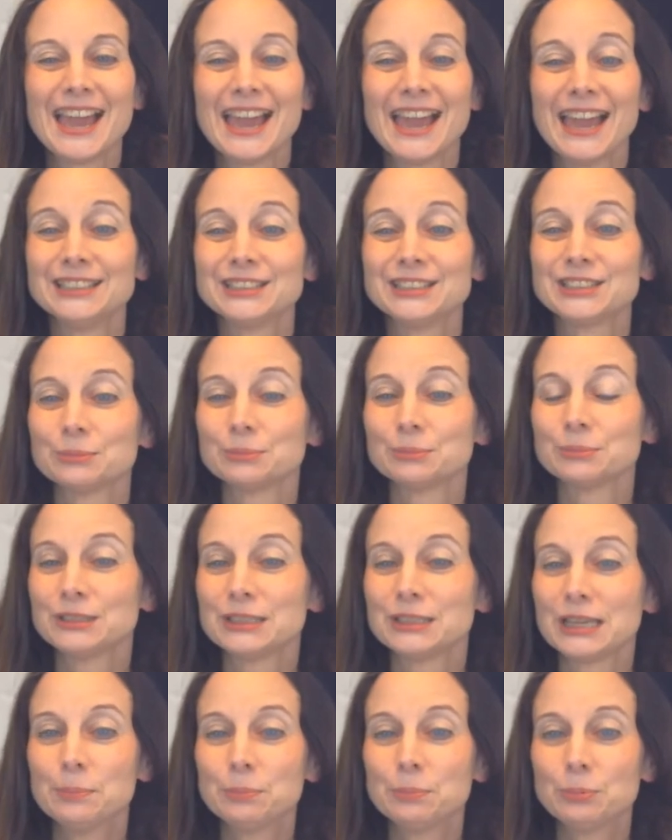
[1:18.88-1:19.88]
And some
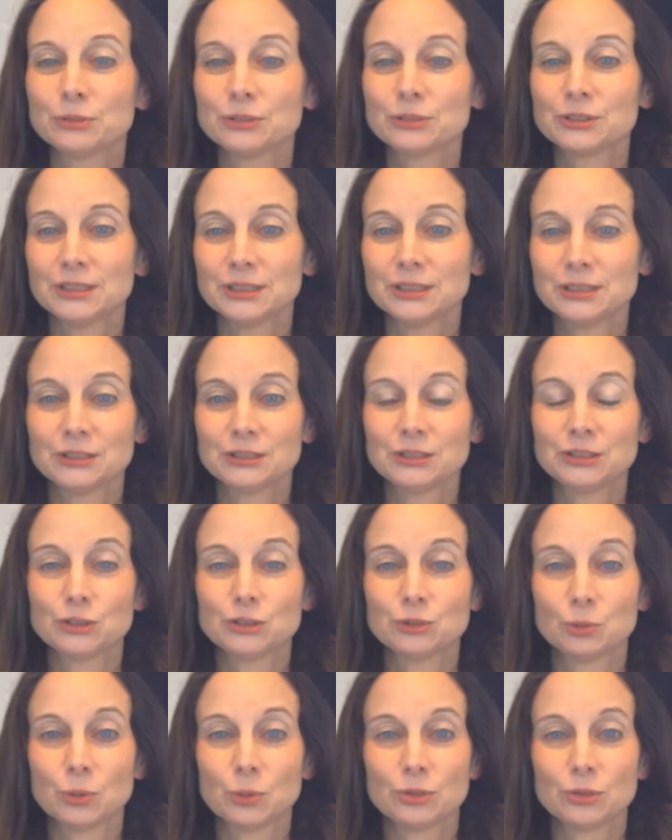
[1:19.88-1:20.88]
sample
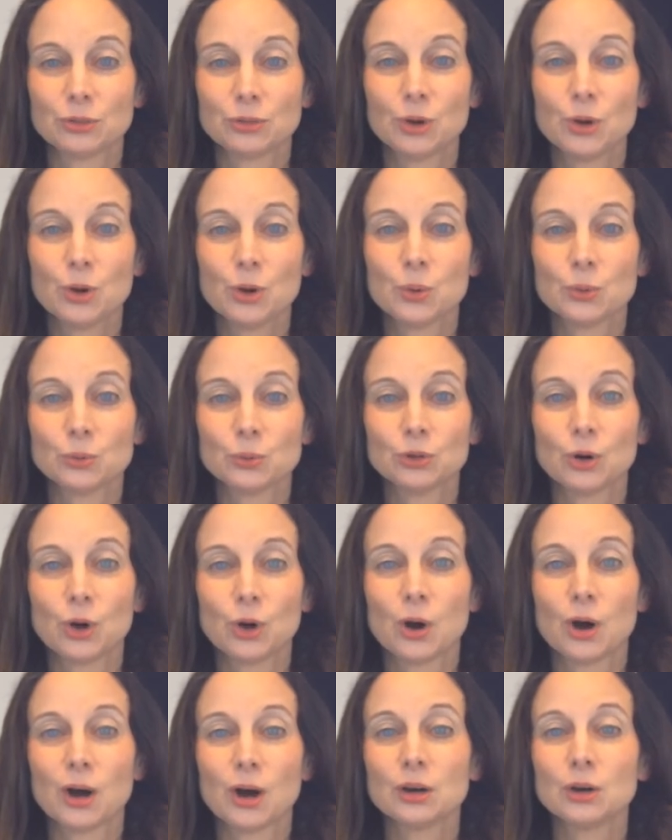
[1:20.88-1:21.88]
sentences with those
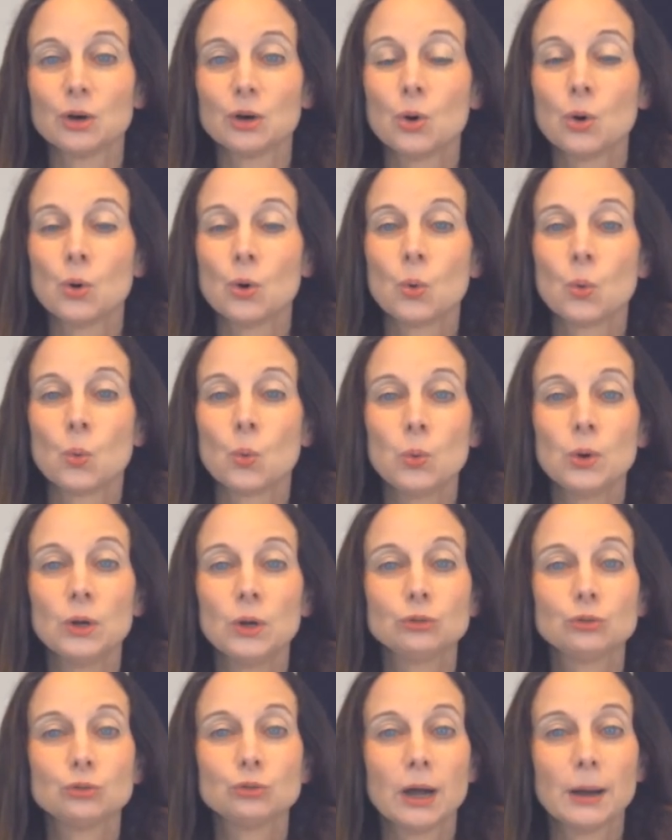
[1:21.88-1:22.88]
are,
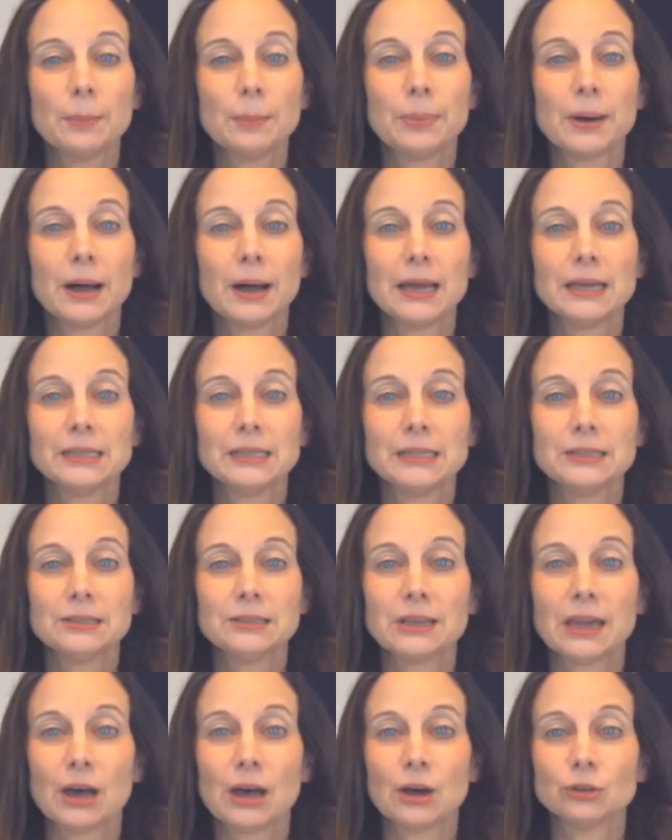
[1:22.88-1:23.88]
we'll drop by
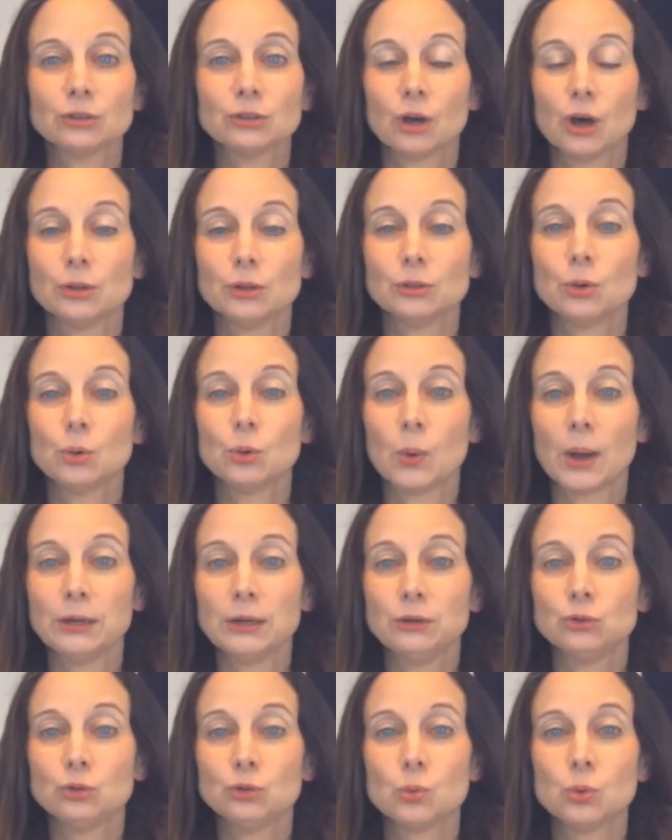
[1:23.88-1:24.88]
his house on the
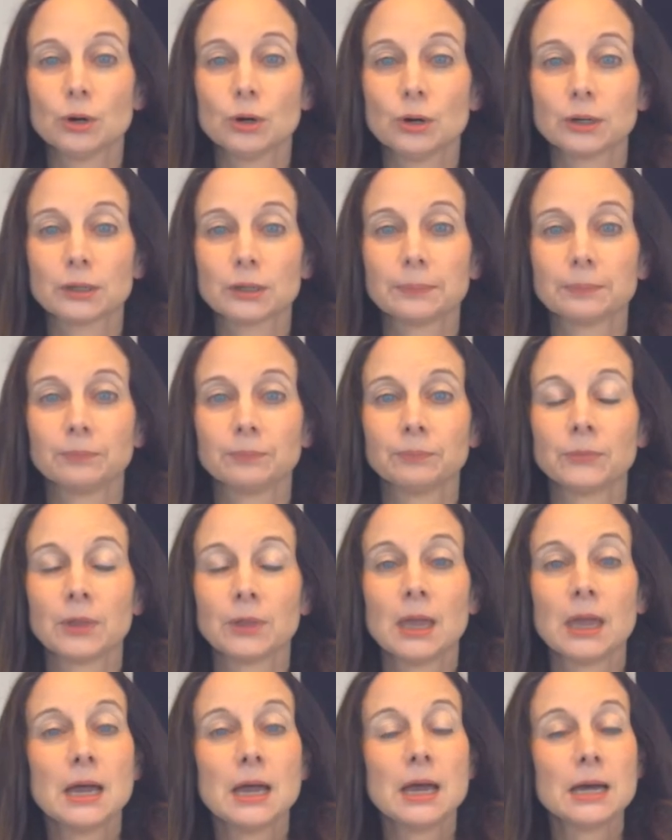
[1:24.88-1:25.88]
way to work.
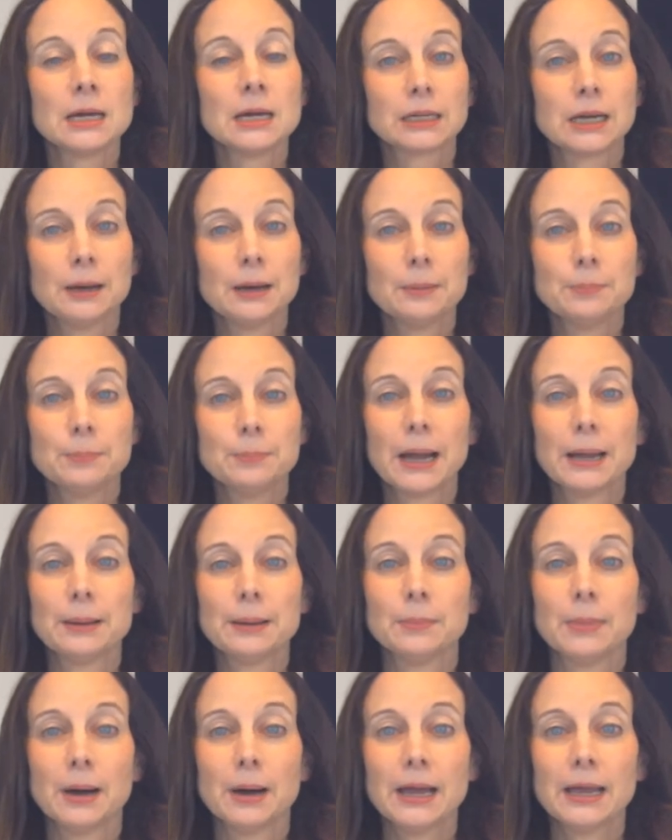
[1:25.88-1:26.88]
Come by
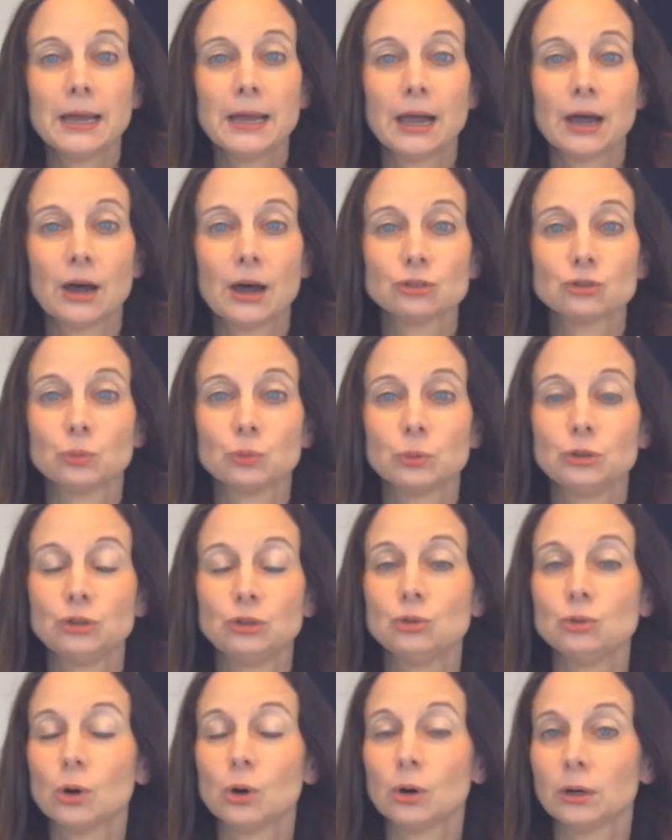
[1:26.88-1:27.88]
my house when
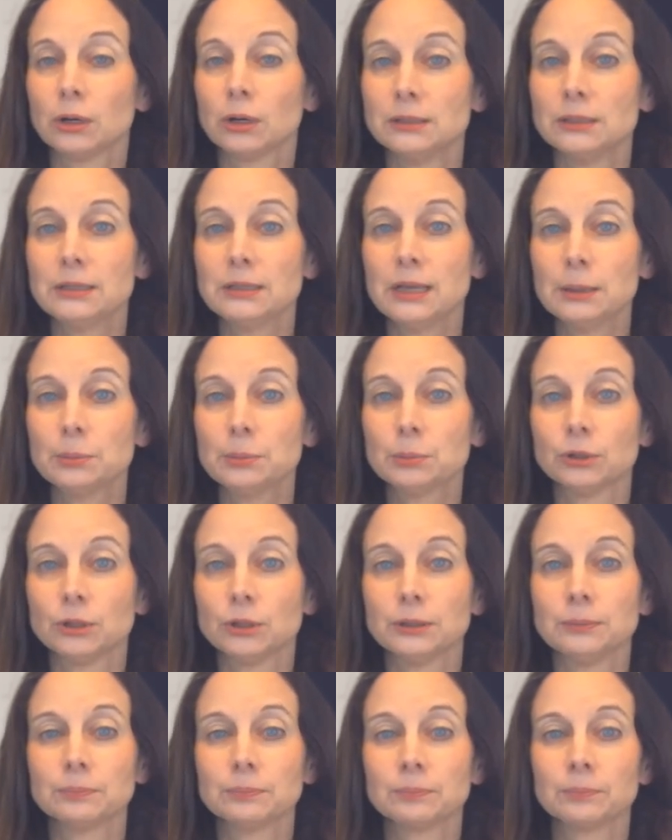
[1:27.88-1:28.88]
you are in the
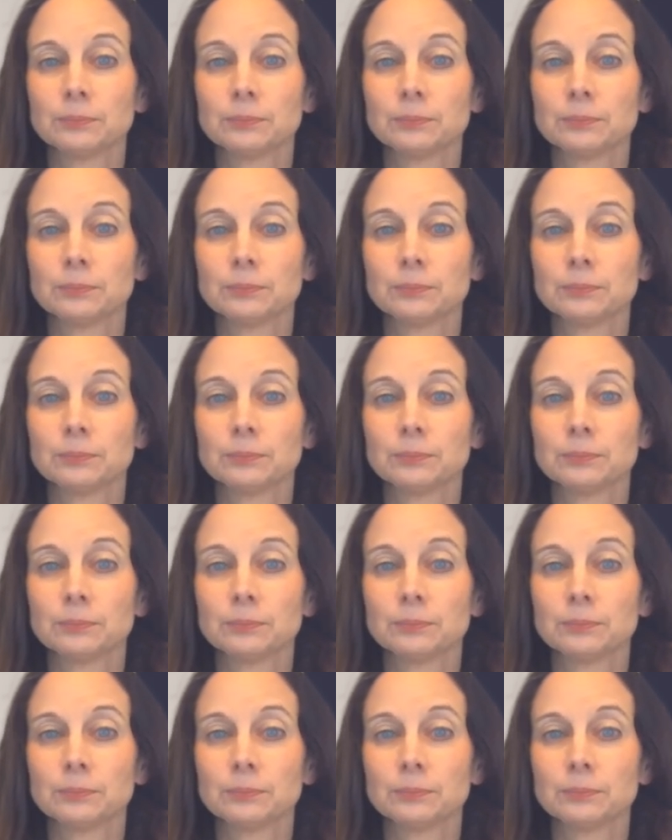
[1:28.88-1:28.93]
neighborhood.